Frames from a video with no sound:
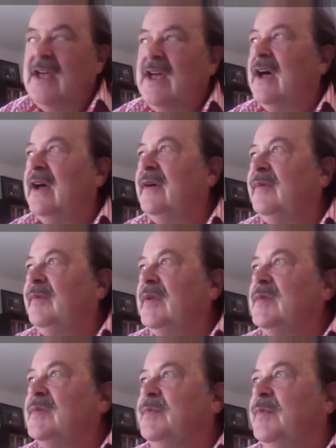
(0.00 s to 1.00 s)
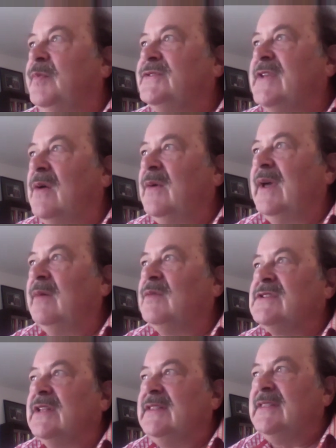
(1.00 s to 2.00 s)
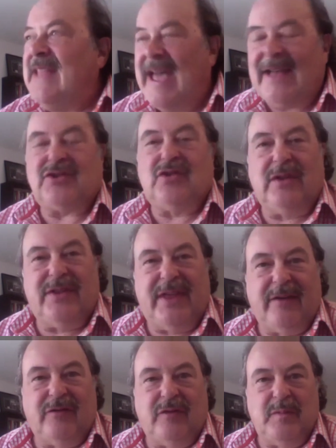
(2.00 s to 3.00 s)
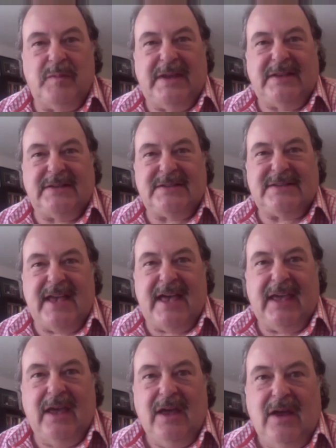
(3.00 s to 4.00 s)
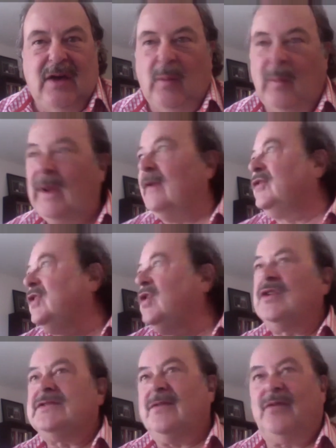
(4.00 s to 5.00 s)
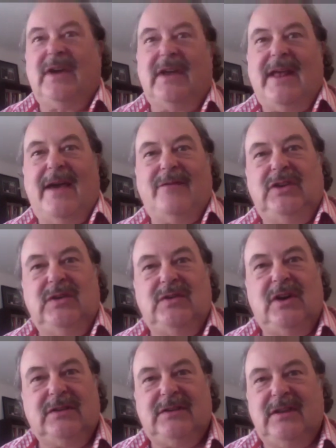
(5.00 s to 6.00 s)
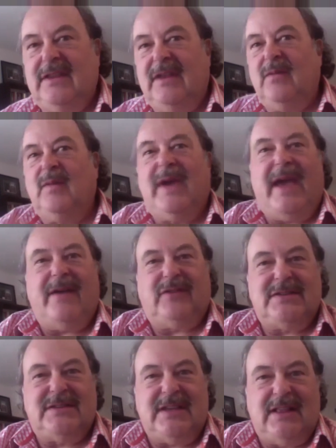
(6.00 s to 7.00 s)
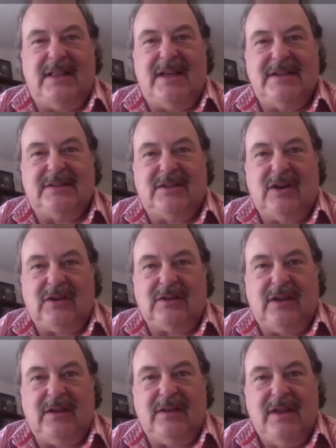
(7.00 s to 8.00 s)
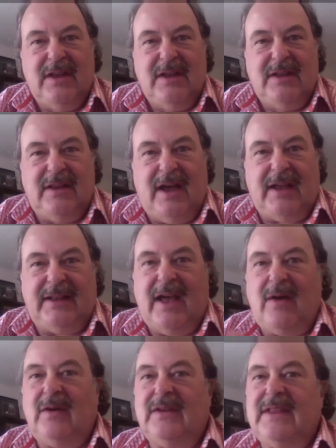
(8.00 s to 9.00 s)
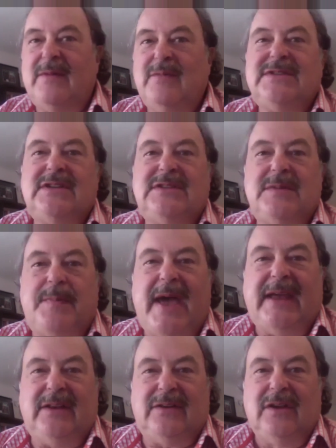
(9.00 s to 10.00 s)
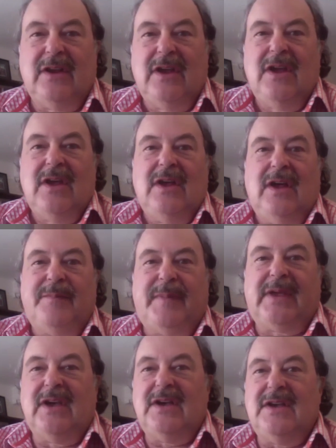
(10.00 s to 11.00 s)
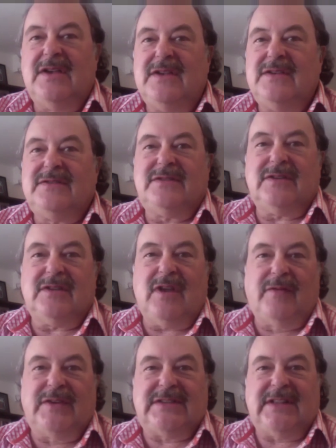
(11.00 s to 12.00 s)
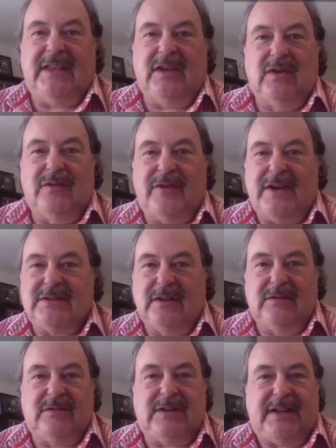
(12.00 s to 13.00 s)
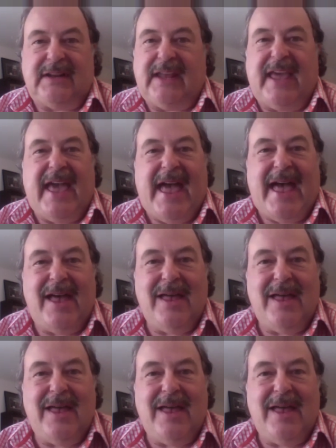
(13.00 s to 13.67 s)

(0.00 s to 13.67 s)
Um, so it was a natural thing for me to say, well, of course, if we're going to have a new doctor, we have to see the last doctor die. Now, there was a debate because obviously Universal didn't care.